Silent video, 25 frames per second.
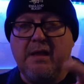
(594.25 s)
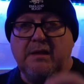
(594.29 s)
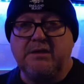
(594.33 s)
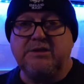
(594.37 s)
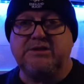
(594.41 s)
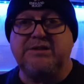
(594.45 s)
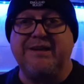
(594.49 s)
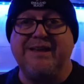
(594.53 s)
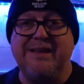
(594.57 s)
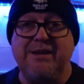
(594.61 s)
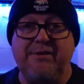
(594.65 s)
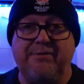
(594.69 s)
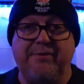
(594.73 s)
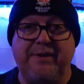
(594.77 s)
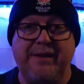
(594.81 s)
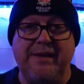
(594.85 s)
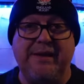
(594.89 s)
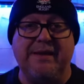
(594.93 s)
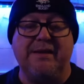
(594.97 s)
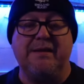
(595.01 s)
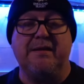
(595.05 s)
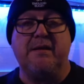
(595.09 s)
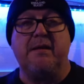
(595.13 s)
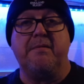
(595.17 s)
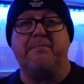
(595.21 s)

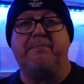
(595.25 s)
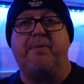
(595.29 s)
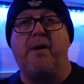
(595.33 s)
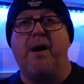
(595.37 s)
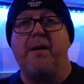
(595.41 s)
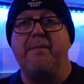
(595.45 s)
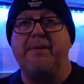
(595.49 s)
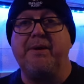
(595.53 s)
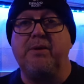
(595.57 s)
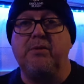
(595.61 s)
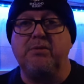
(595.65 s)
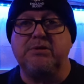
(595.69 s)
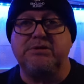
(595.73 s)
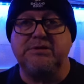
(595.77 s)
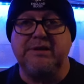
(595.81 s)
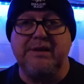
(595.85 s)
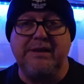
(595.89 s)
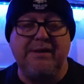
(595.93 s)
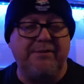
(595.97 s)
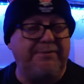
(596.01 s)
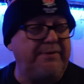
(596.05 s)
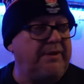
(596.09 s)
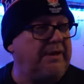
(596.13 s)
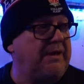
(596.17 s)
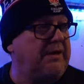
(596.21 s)
TV, buy them a little
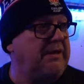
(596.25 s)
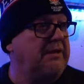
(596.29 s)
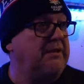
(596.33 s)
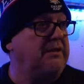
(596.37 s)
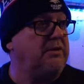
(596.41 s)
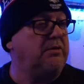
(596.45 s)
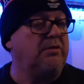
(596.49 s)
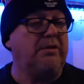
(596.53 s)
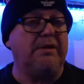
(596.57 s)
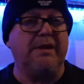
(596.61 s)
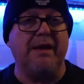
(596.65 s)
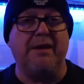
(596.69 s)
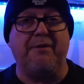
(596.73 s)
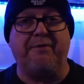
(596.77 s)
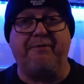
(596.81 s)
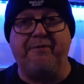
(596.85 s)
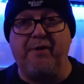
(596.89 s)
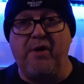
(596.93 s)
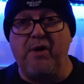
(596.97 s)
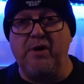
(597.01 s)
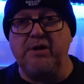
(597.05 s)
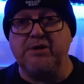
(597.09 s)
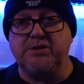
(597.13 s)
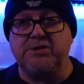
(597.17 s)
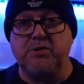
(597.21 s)
TV. You can get a
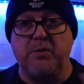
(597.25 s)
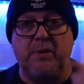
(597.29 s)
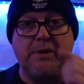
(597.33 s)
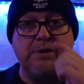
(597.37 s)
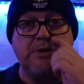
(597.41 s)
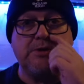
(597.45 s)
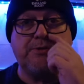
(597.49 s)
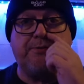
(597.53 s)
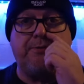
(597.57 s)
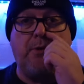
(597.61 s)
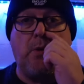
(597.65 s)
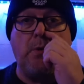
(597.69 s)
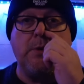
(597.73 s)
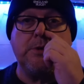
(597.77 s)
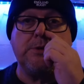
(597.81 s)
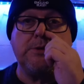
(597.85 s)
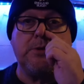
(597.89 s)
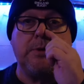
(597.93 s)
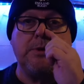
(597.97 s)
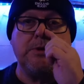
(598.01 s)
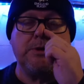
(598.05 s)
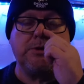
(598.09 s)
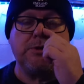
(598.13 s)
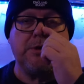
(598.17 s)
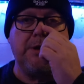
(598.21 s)
32 inch, 42
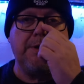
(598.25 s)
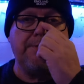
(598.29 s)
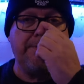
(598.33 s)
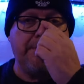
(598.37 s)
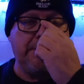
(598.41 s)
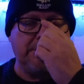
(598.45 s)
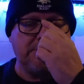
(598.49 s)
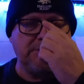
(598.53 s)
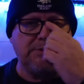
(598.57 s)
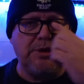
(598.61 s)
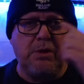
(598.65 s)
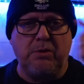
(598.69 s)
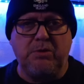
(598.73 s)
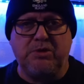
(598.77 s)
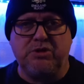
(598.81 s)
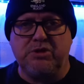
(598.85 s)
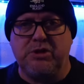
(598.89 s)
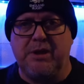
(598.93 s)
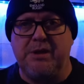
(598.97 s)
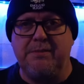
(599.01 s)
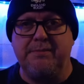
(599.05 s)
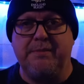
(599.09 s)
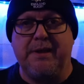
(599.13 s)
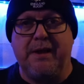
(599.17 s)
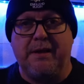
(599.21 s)
inch TV. They're so
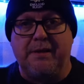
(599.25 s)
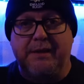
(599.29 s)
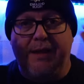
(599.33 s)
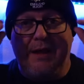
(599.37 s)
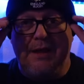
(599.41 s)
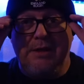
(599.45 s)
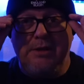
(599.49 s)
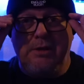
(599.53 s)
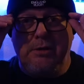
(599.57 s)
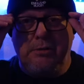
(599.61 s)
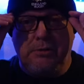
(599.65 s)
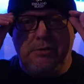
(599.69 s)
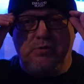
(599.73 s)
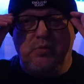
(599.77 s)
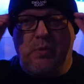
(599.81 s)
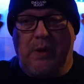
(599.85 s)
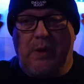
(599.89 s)
cheap now. Get a used